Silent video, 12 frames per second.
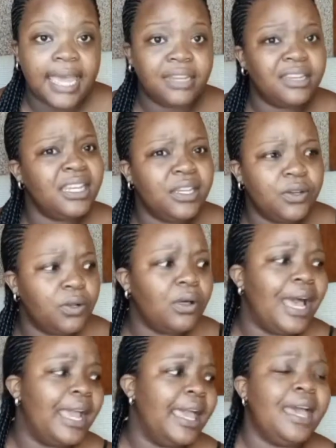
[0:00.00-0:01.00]
had a
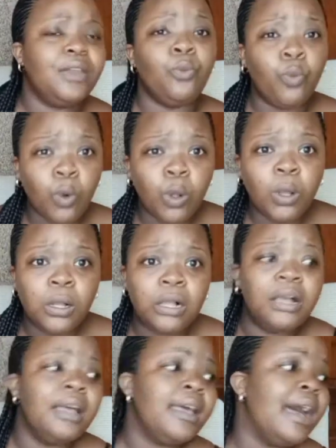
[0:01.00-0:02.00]
needle, I had
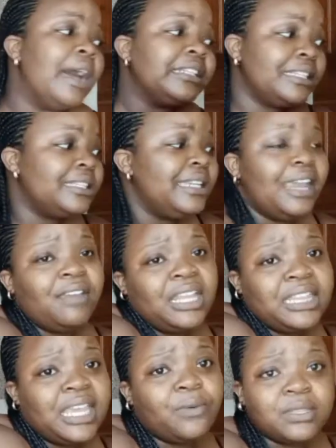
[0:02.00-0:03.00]
wool, just
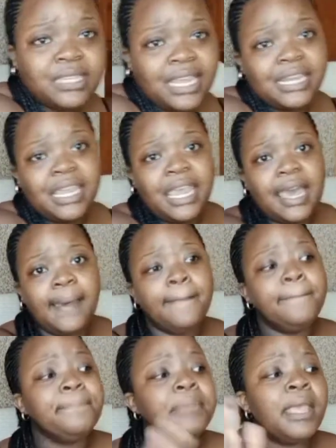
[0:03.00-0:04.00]
everything was in here.
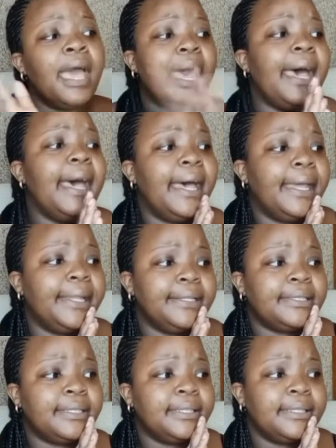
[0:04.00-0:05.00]

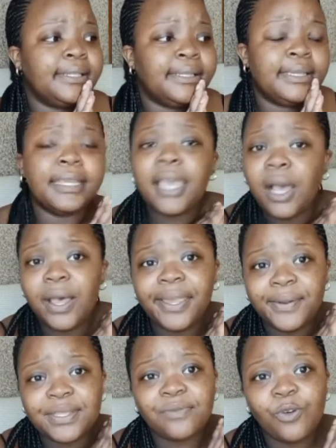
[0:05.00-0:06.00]
And yeah,
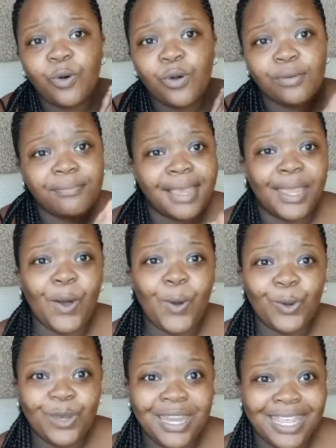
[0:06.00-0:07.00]
it was for my
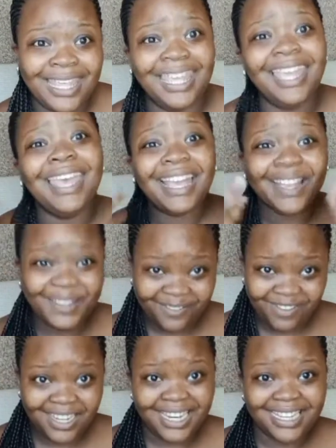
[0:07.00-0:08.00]
own
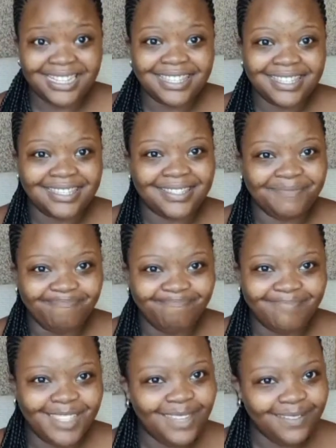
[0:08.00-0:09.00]
convenience.
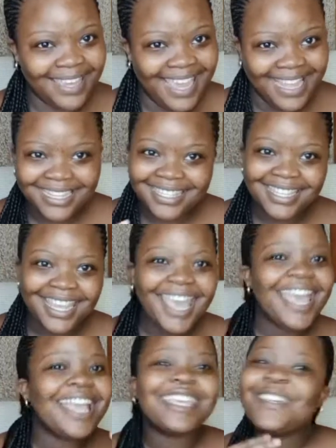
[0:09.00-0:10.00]
You get,
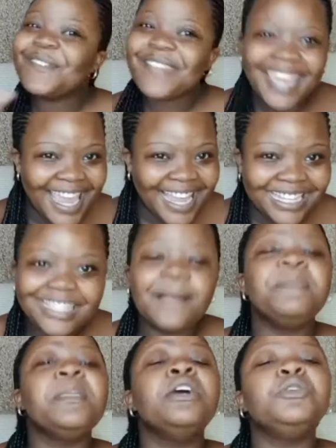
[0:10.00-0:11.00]
you get.
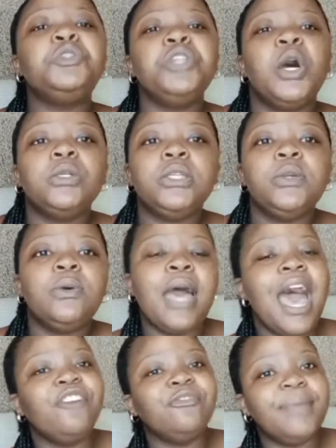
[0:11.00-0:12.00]
So you
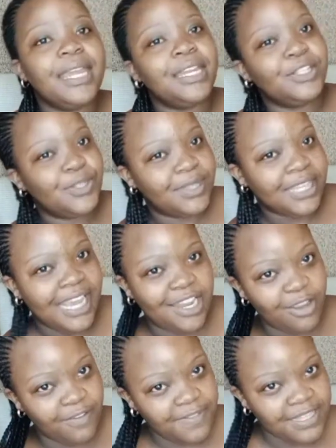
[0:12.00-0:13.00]
have made it to the
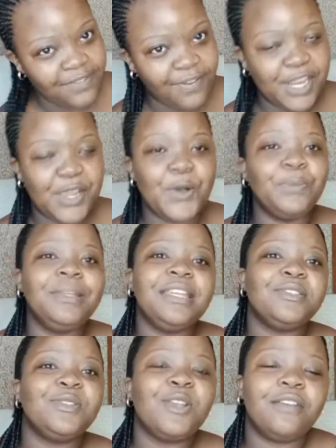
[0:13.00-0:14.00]
end of this video.
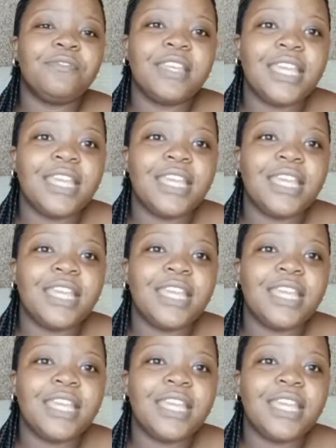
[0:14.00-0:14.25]
Please do not